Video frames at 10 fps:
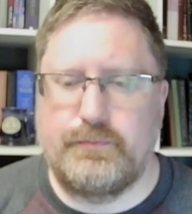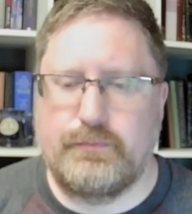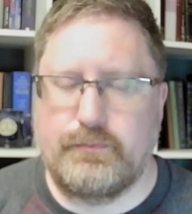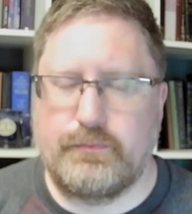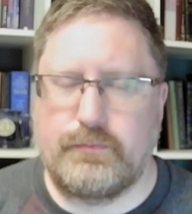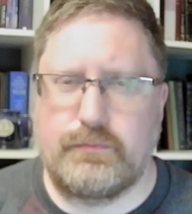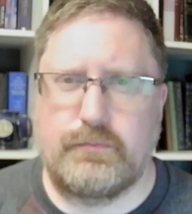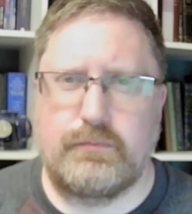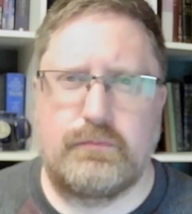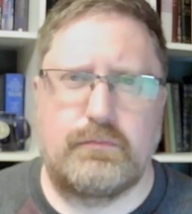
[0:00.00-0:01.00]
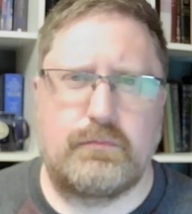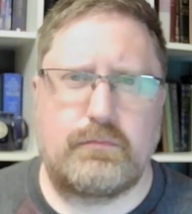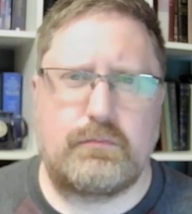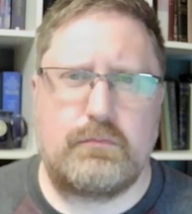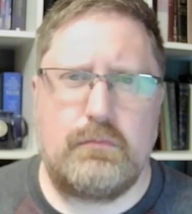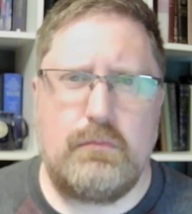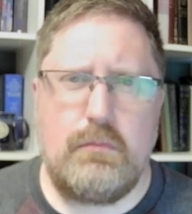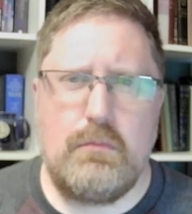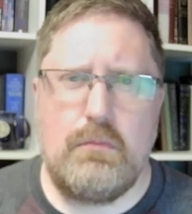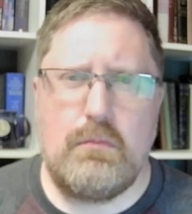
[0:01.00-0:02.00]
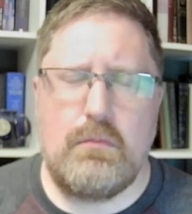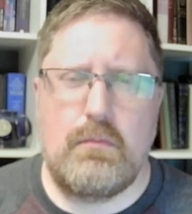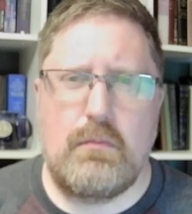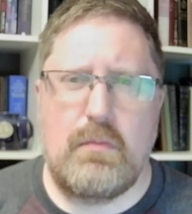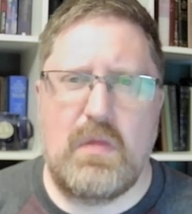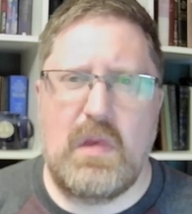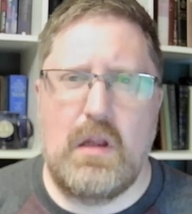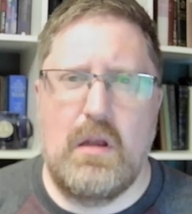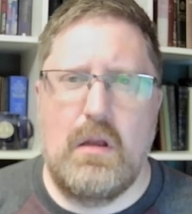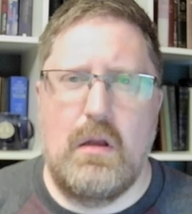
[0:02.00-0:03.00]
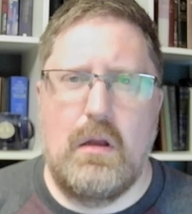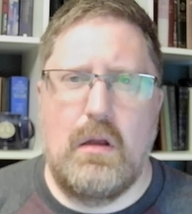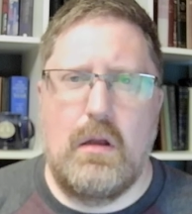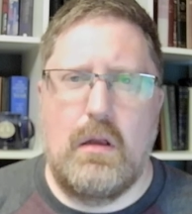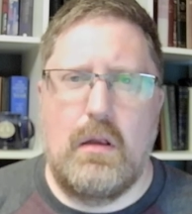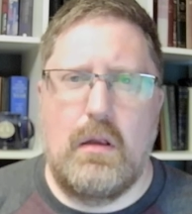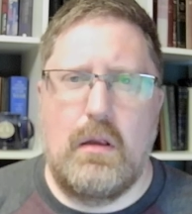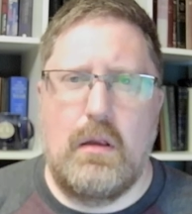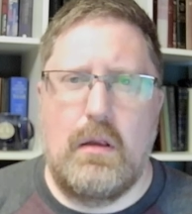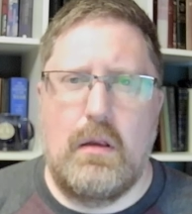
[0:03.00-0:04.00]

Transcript: (silence)